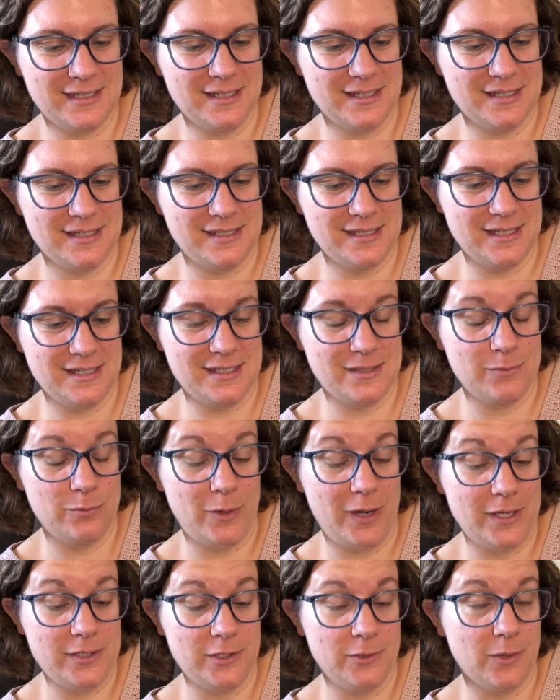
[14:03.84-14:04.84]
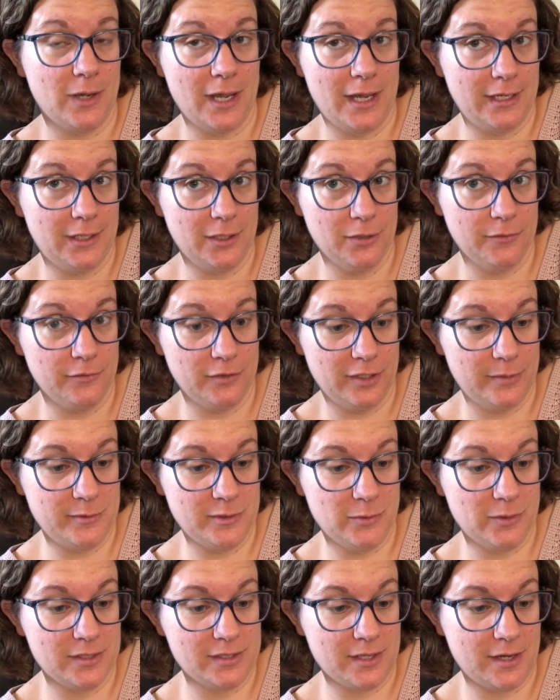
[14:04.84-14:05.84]
because it's way too hot here for him to
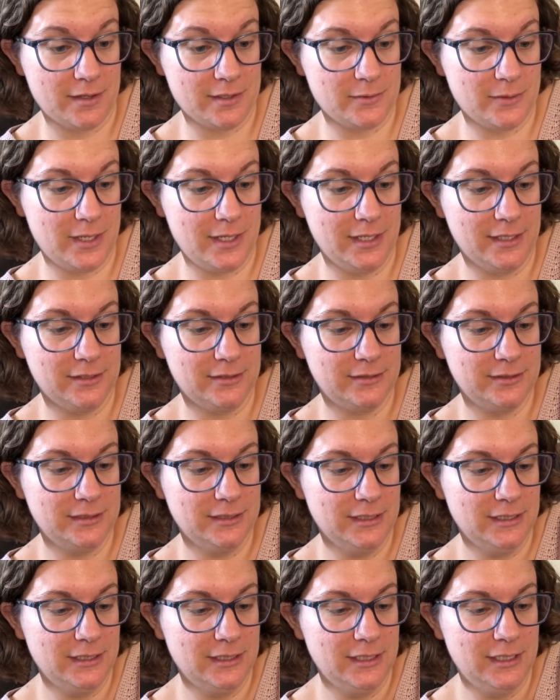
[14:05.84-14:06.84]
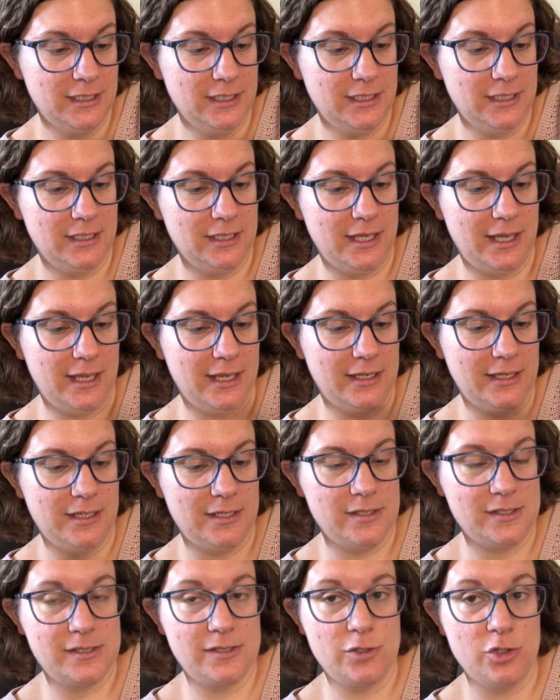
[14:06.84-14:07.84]
wear socks right now. And
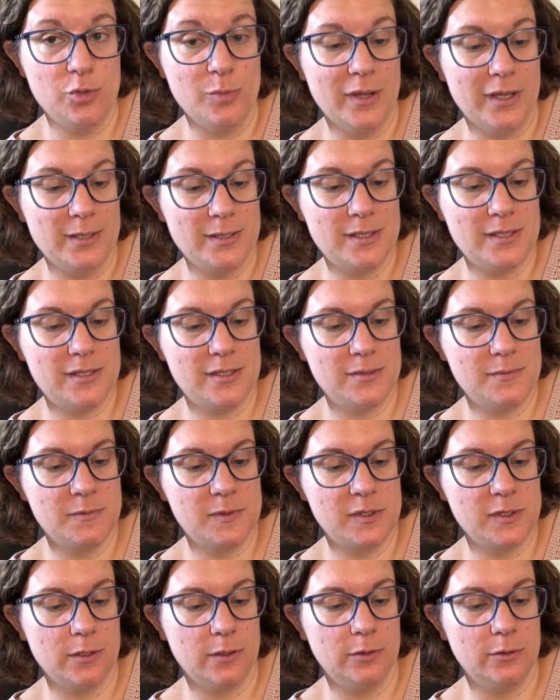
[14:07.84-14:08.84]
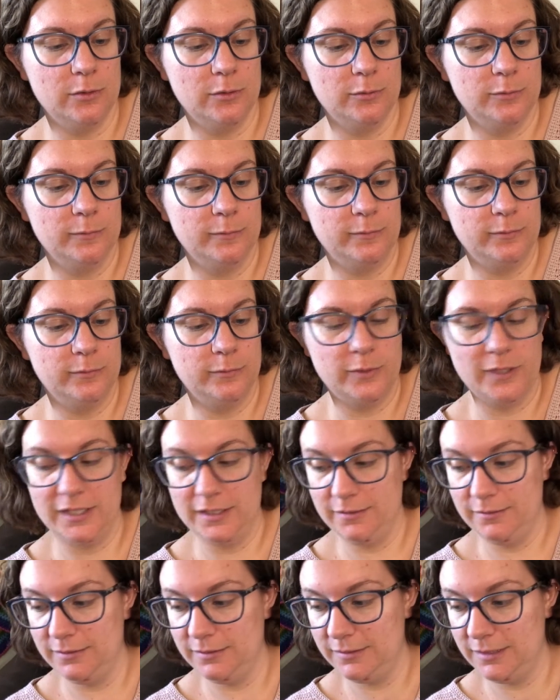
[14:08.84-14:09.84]
he's 2 months, so
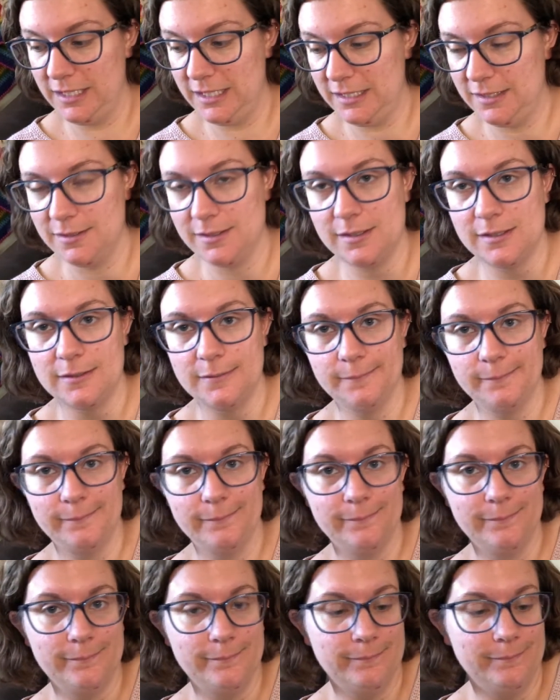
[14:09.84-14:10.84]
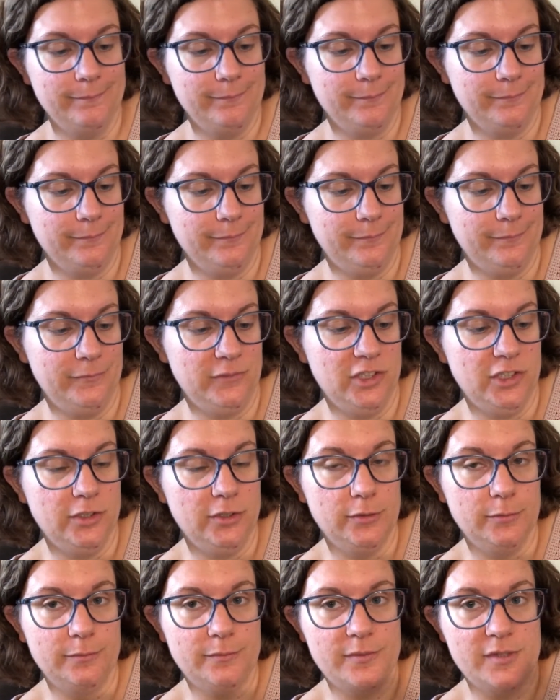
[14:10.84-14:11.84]
when he's
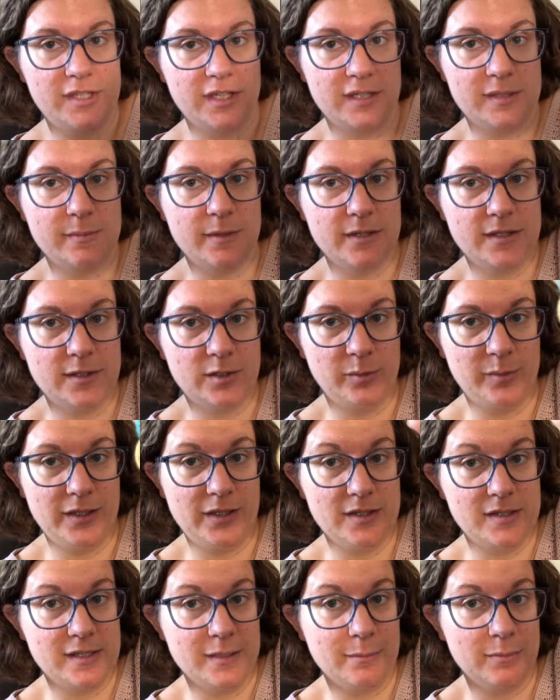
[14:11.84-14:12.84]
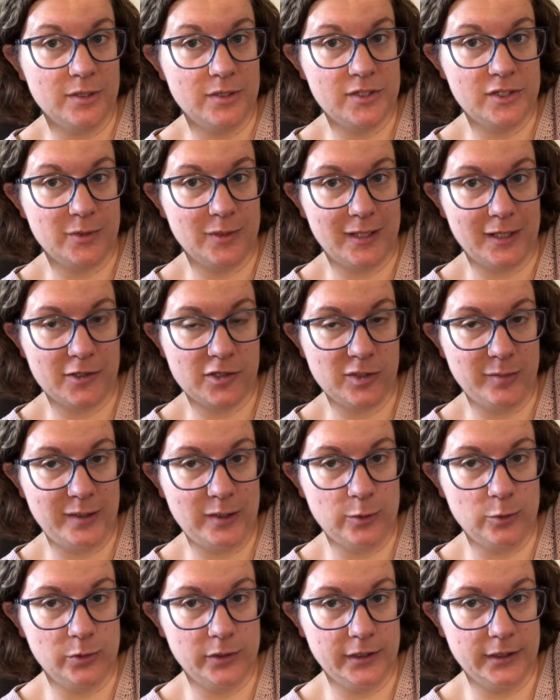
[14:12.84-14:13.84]
6 months, it'll be December, so it'll actually be
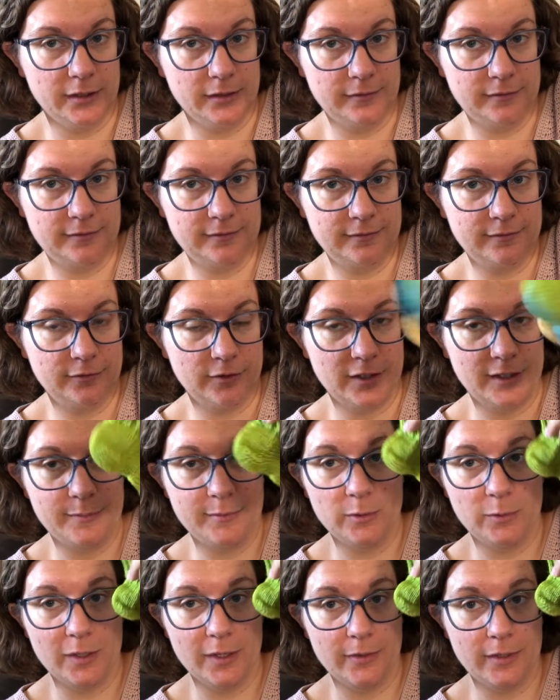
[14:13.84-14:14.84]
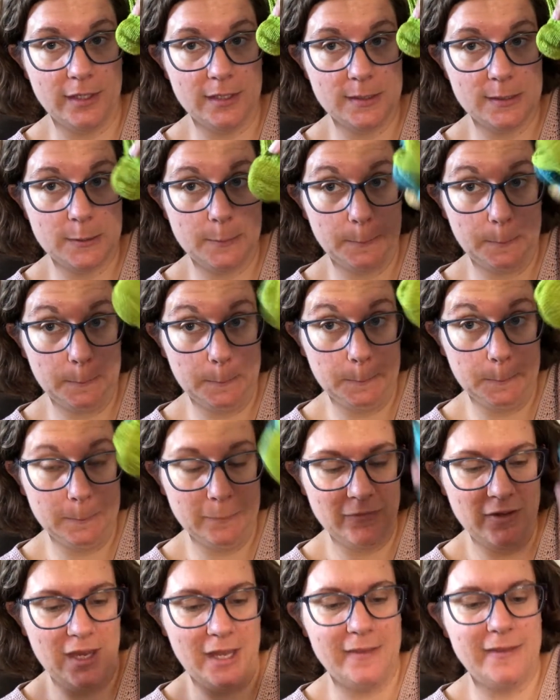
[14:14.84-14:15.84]
cool enough for him to wear these.
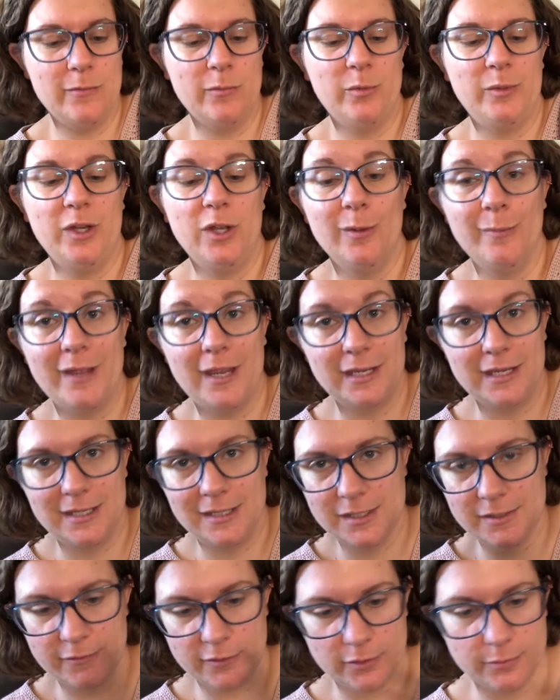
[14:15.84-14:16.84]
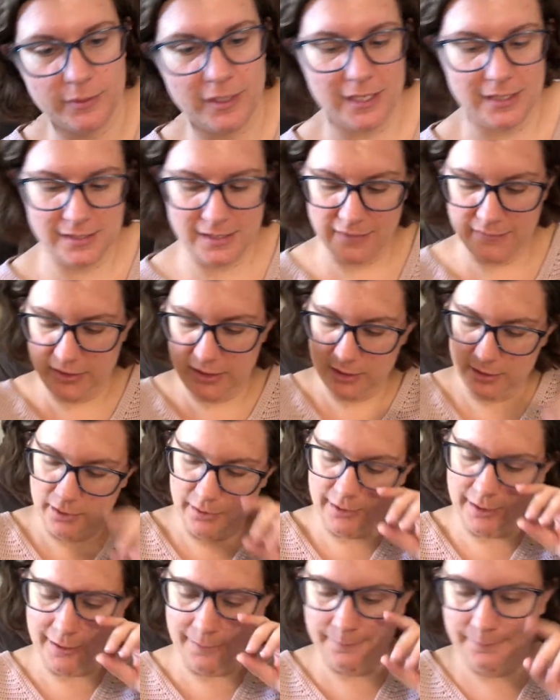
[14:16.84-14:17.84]
And then when we go back east for Thanksgiving and
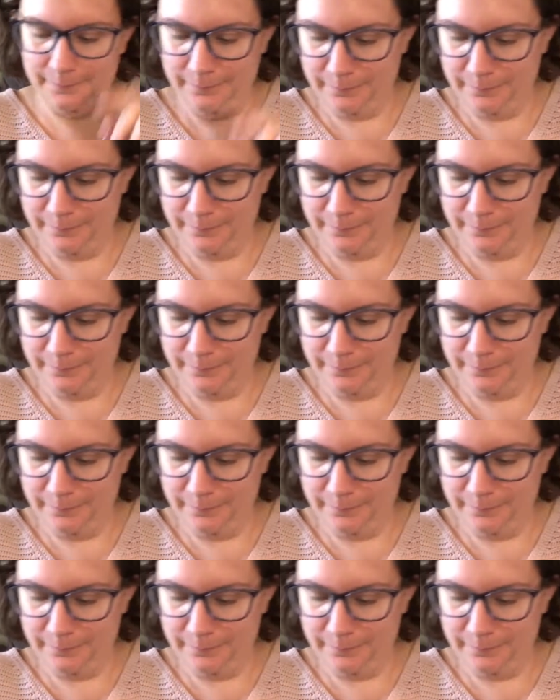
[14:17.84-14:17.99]
all that,